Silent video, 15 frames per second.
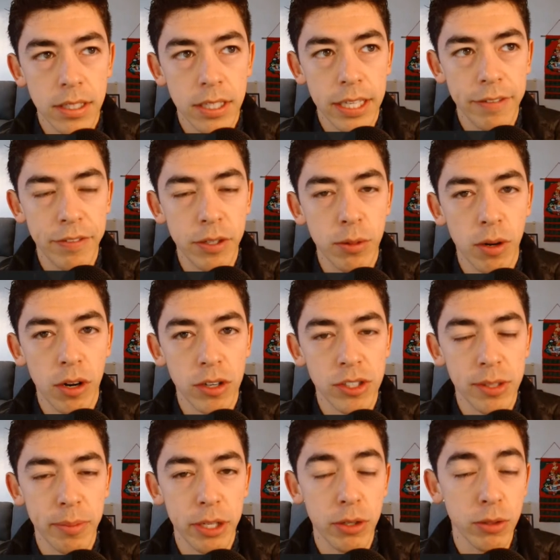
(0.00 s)
if you are
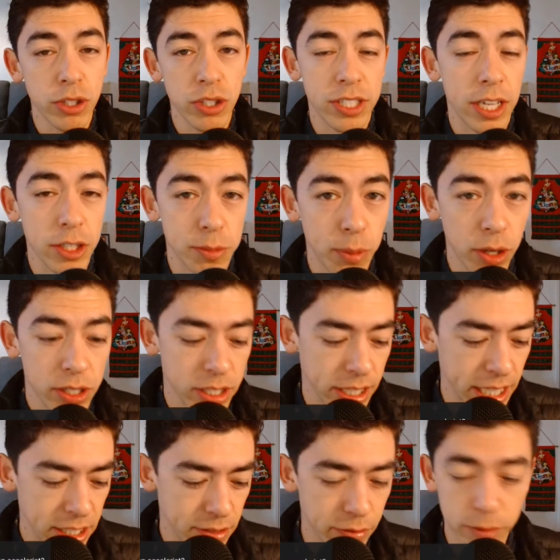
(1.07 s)
somebody who just sells books and
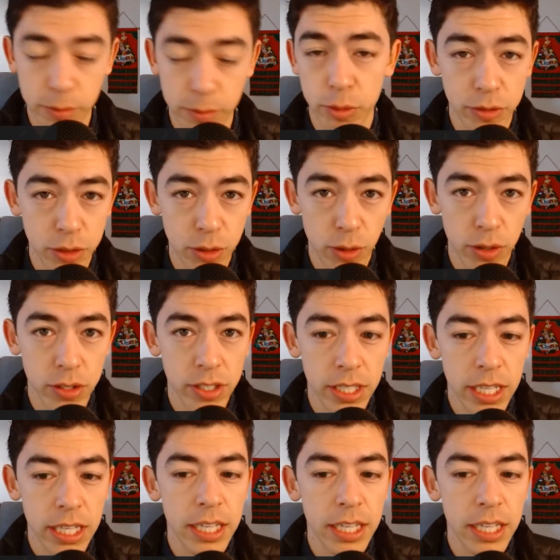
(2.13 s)
gets them from thrift stores,